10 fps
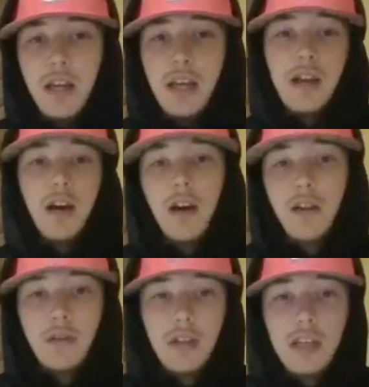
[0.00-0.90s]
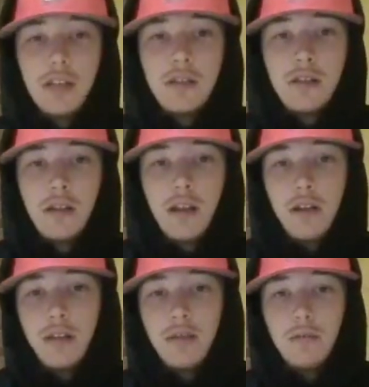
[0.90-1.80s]
in other leagues,
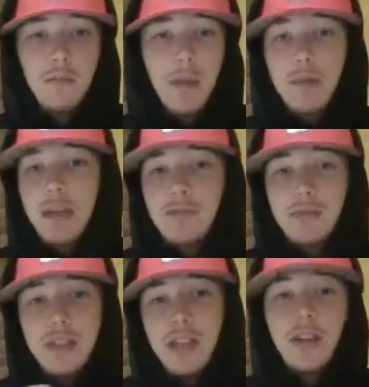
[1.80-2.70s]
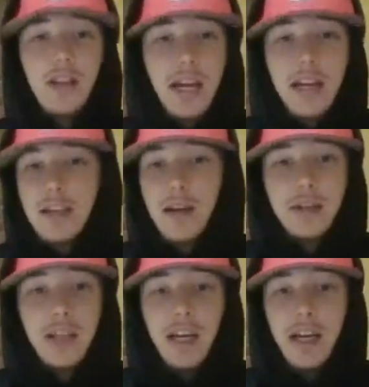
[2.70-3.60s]
that maybe single A,
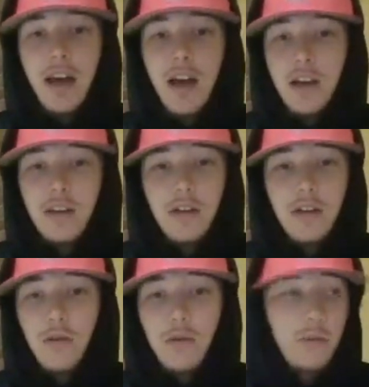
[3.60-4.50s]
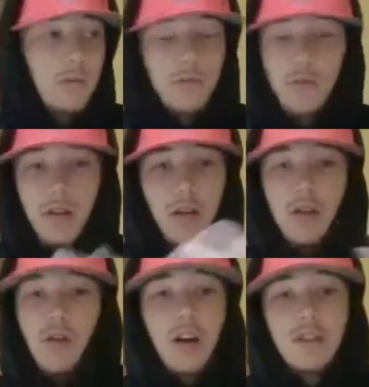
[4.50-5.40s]
double A, you know,
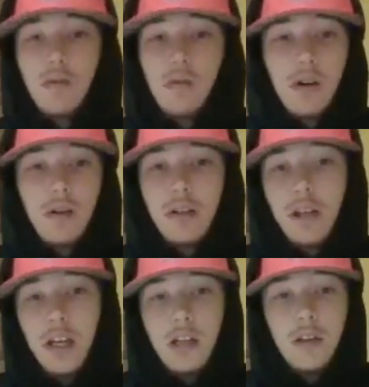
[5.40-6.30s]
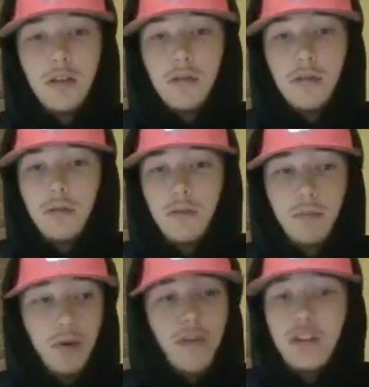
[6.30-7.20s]
across the world in
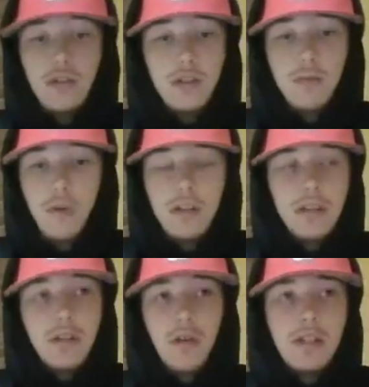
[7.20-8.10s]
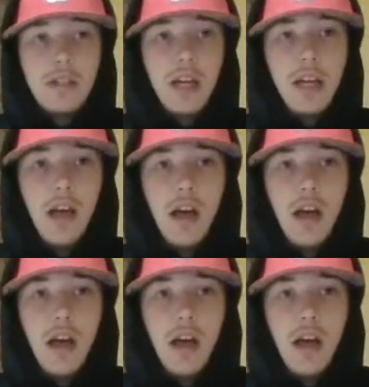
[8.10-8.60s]
professional sports. So it's like,